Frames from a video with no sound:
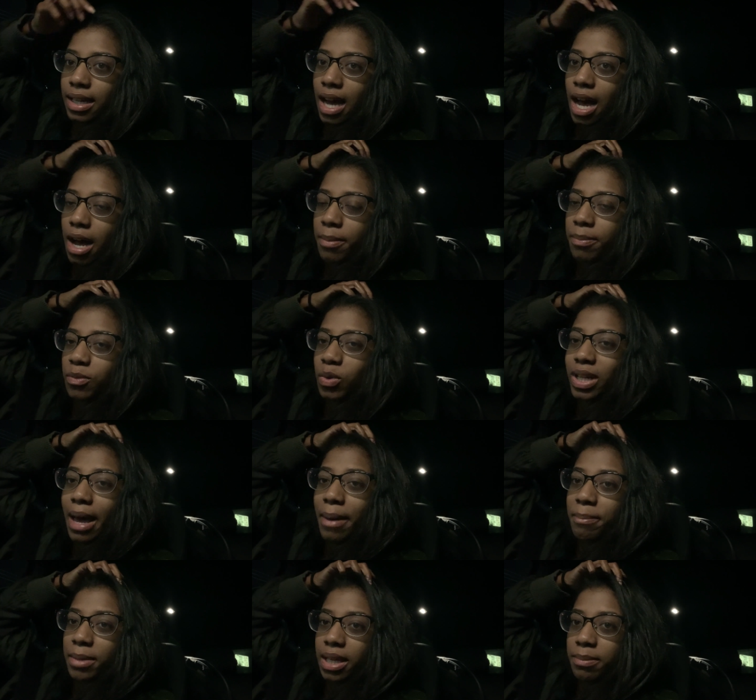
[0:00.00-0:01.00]
Um, well,
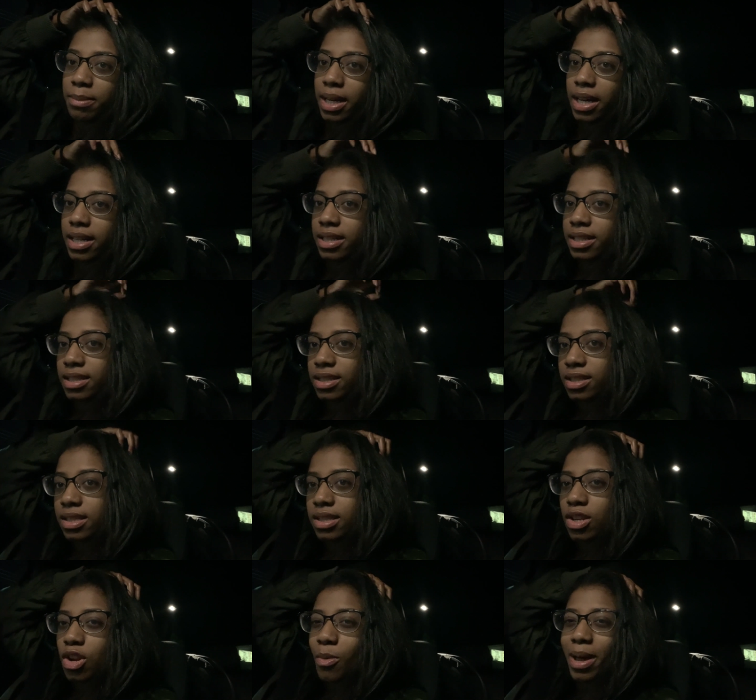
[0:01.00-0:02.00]
not me,
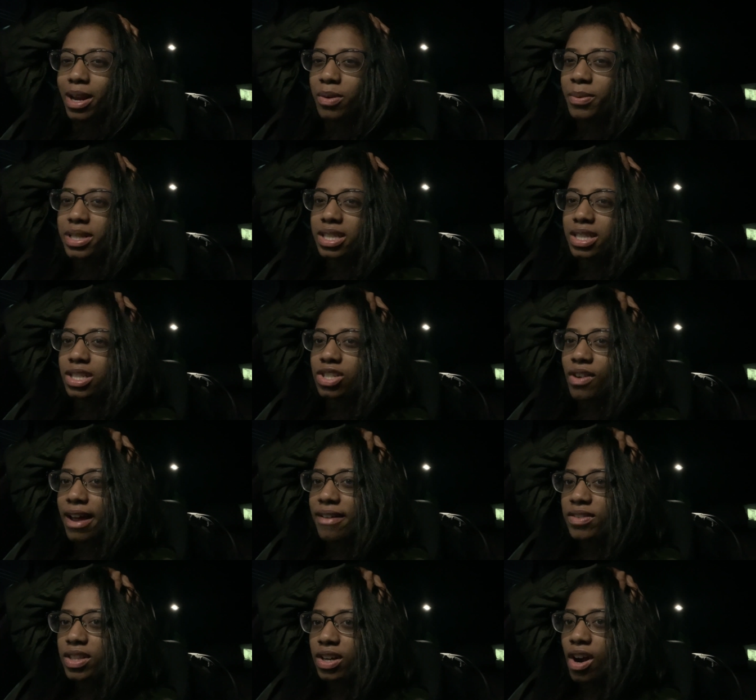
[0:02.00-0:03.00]
because nobody wants to
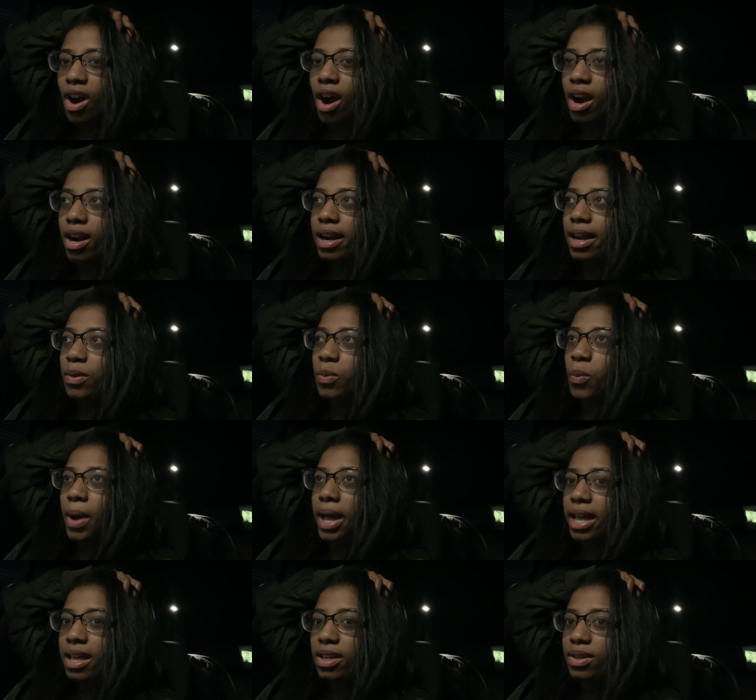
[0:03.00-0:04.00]
drive their car and
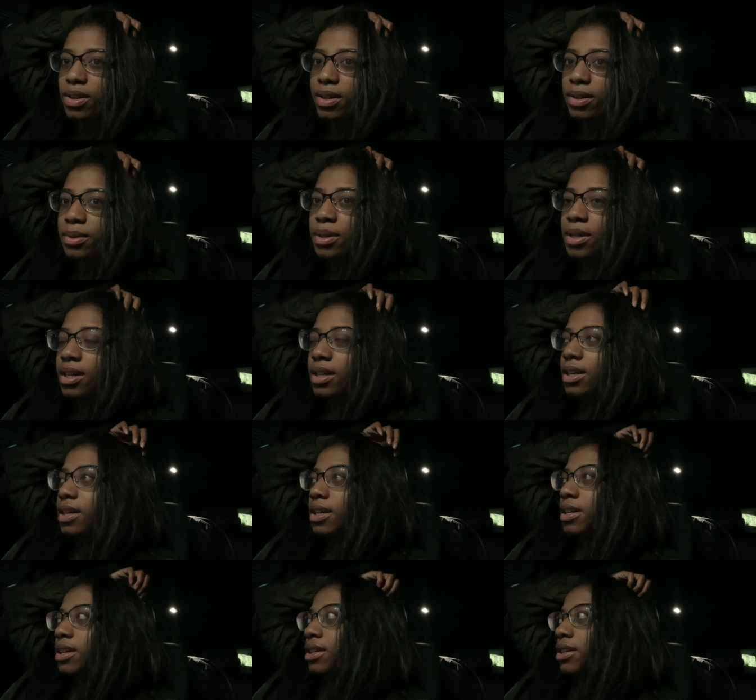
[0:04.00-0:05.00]
wait, you know?
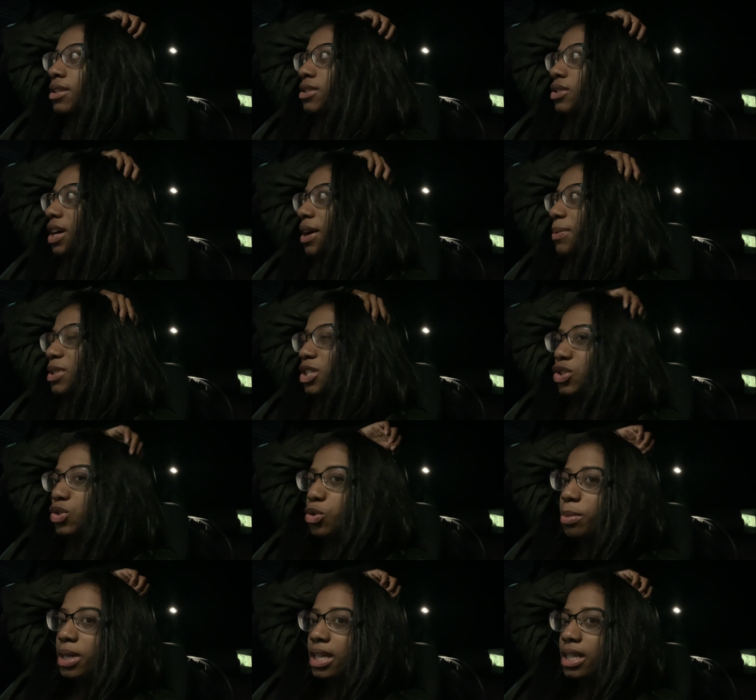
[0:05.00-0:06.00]
So I would just
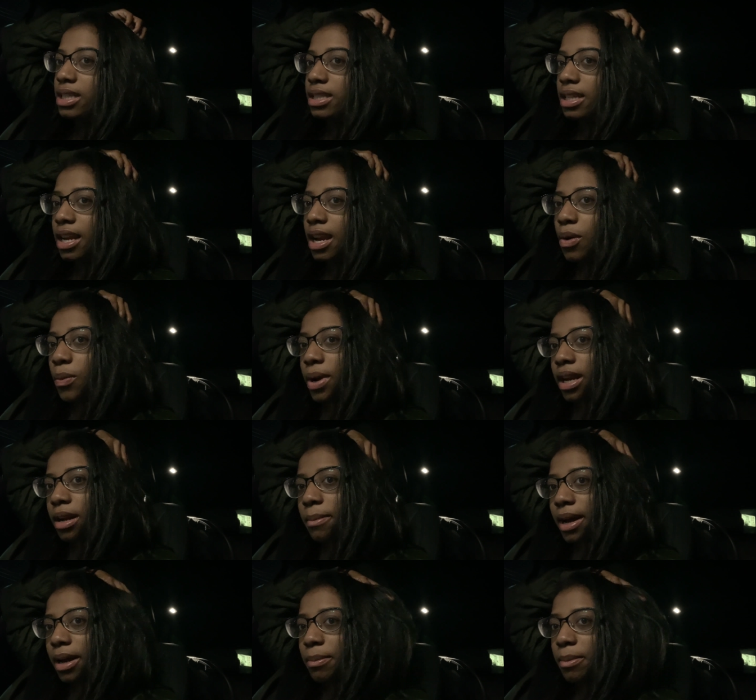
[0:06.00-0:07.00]
Uber Eats it and wait
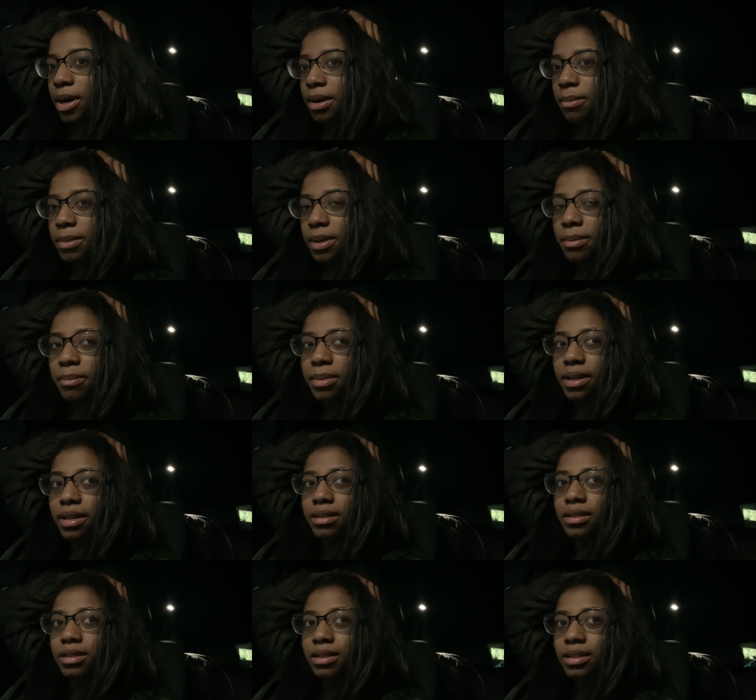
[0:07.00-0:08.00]
in my apartment, but
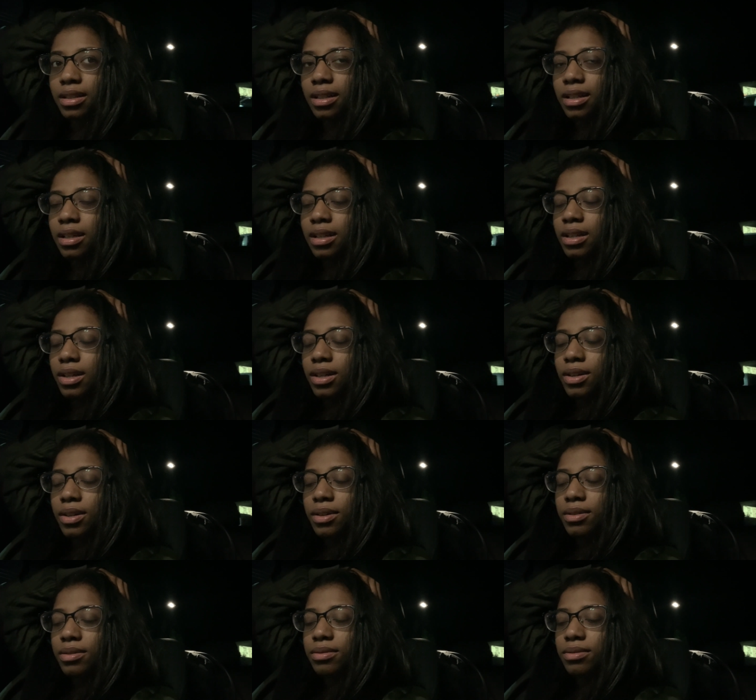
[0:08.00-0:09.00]

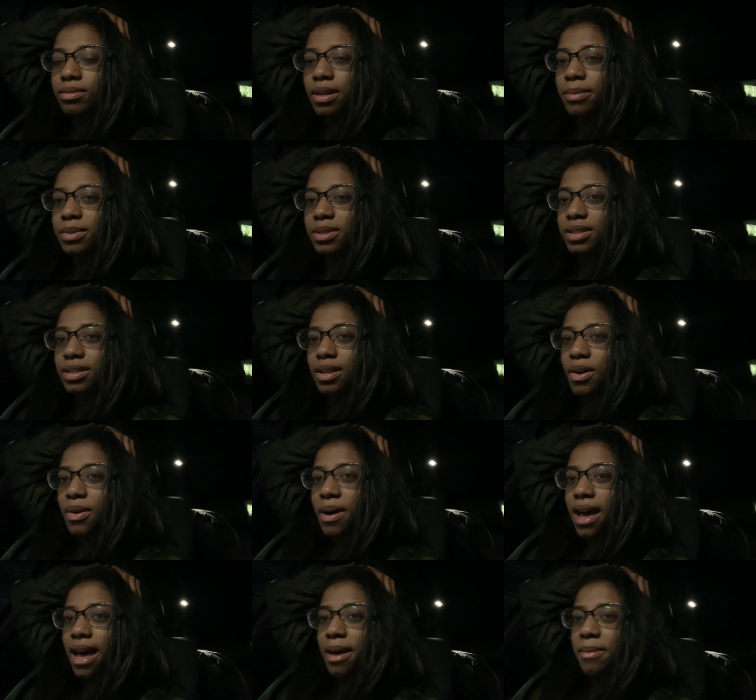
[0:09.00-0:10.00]
whew, I'm so
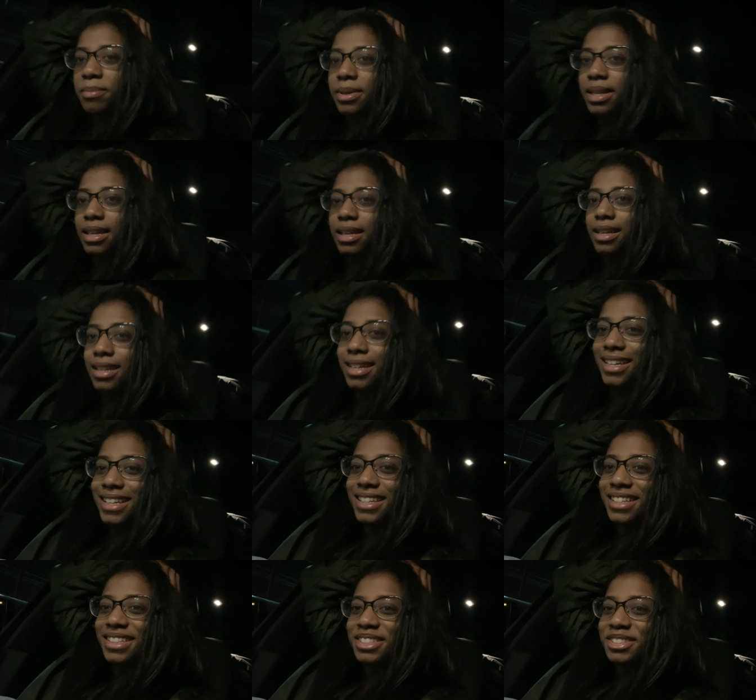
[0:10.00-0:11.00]

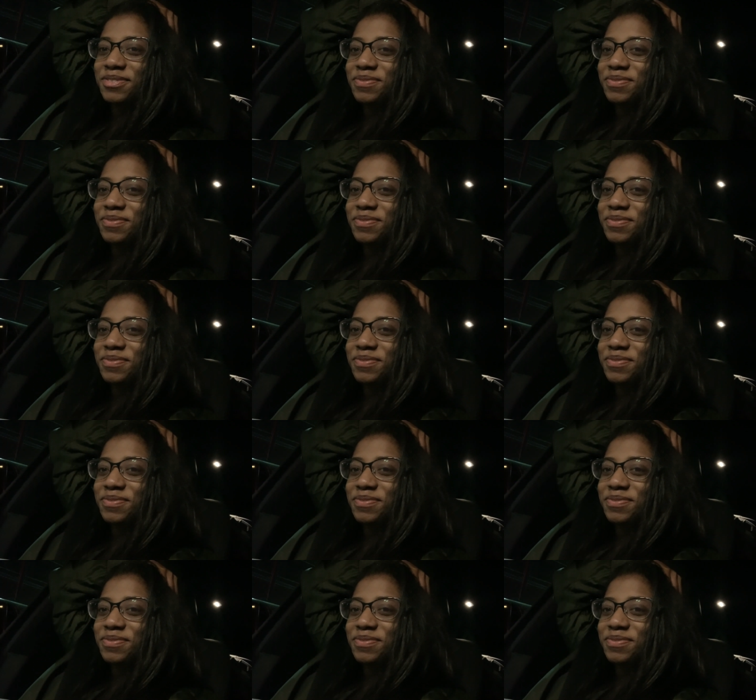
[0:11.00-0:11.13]
happy